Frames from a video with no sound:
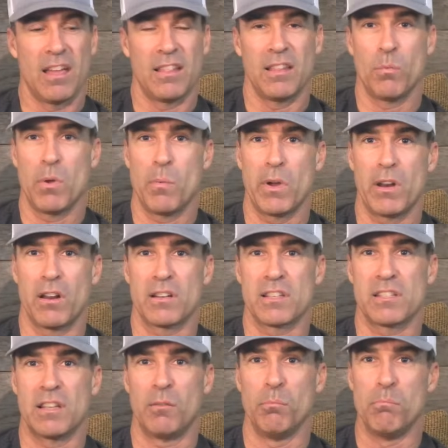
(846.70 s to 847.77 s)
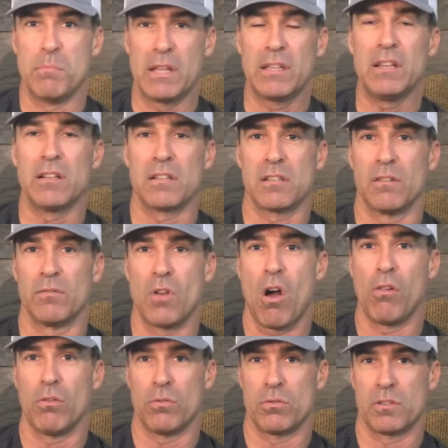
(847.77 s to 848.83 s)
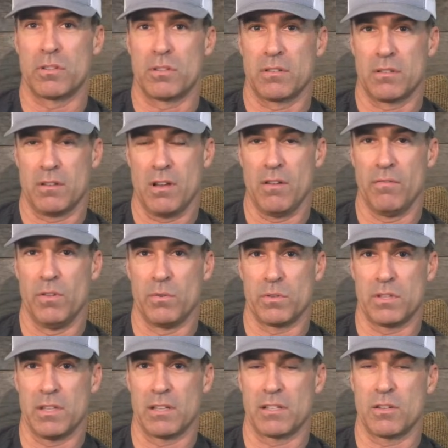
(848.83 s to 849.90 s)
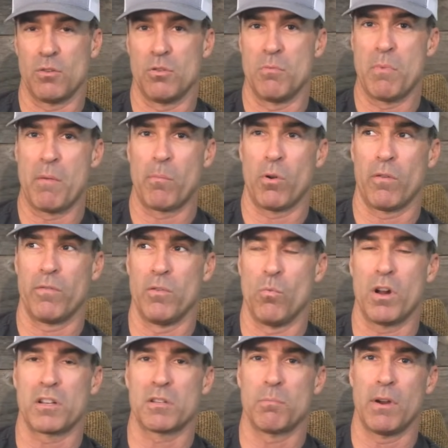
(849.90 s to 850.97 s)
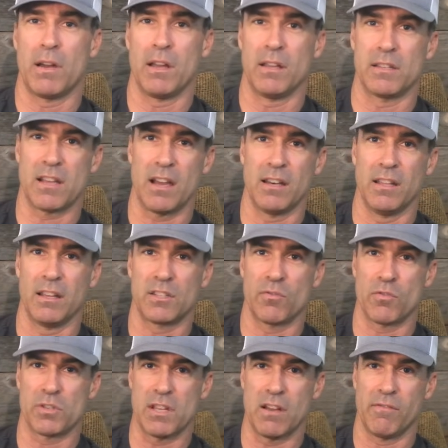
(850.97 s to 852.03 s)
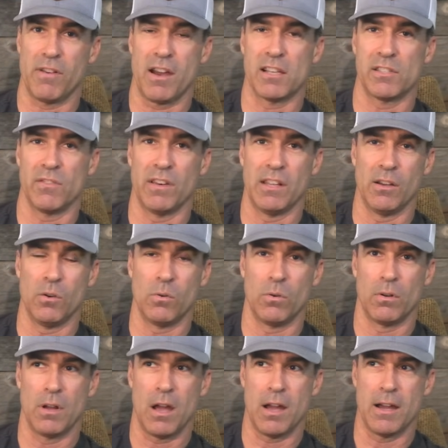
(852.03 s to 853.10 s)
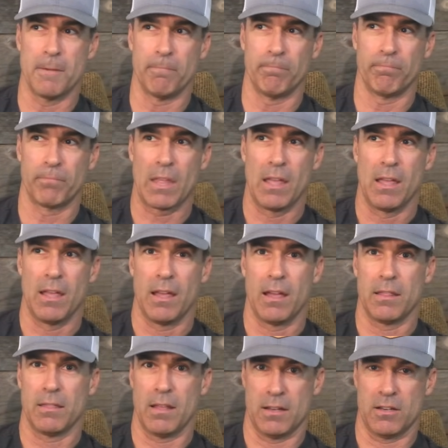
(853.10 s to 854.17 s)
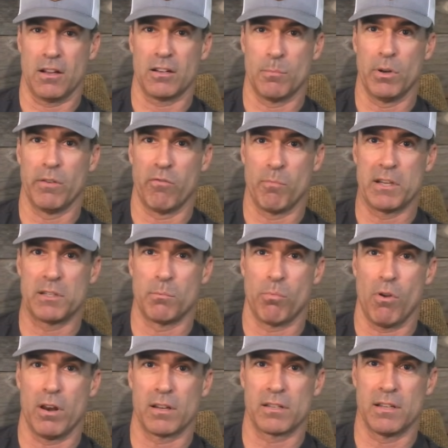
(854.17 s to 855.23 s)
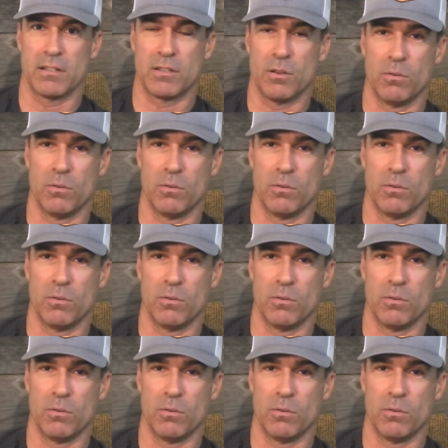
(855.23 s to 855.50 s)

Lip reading: then we went on to sell millions of dollars of those things. So you remember, if you watched my side gigs for CFI's video, I talked about information products. And so